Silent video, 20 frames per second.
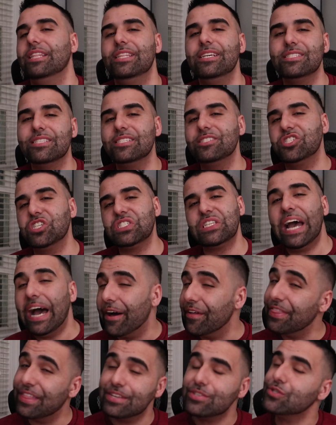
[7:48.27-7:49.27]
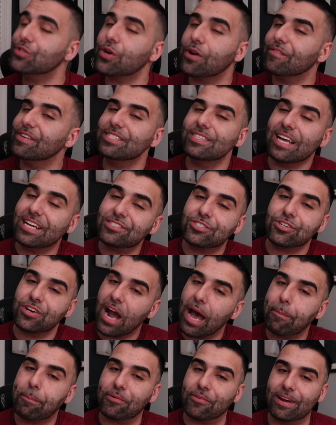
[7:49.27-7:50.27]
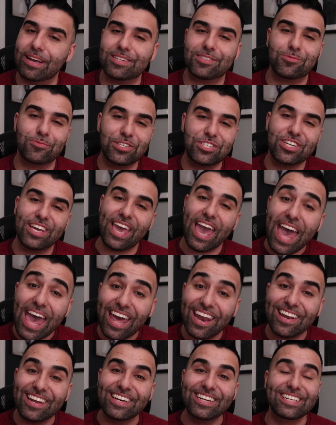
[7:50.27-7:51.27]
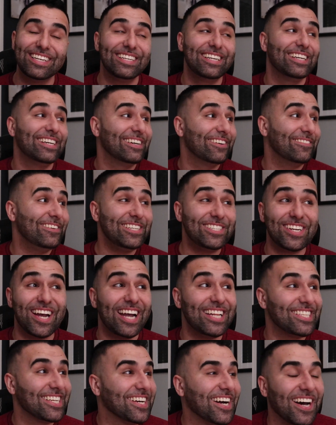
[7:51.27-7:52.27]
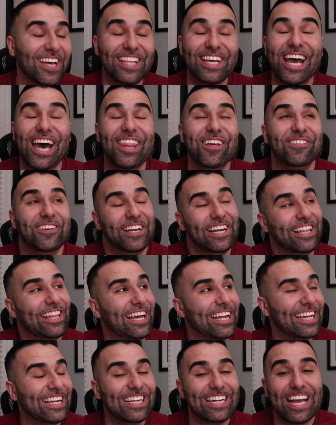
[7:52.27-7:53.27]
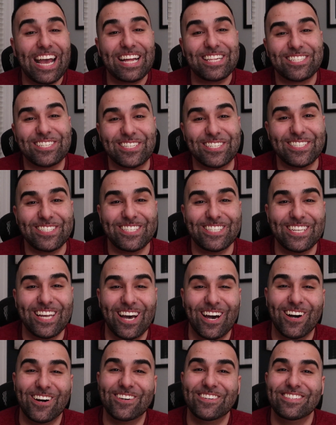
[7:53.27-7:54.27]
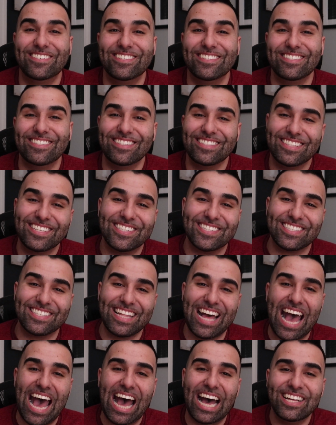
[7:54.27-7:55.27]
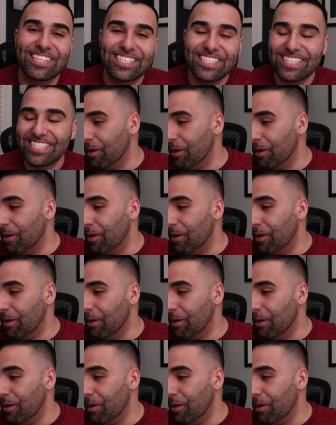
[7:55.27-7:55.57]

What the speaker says: This is just how this service center operates, which again, we tried to call the other one and they didn't answer, so there's that.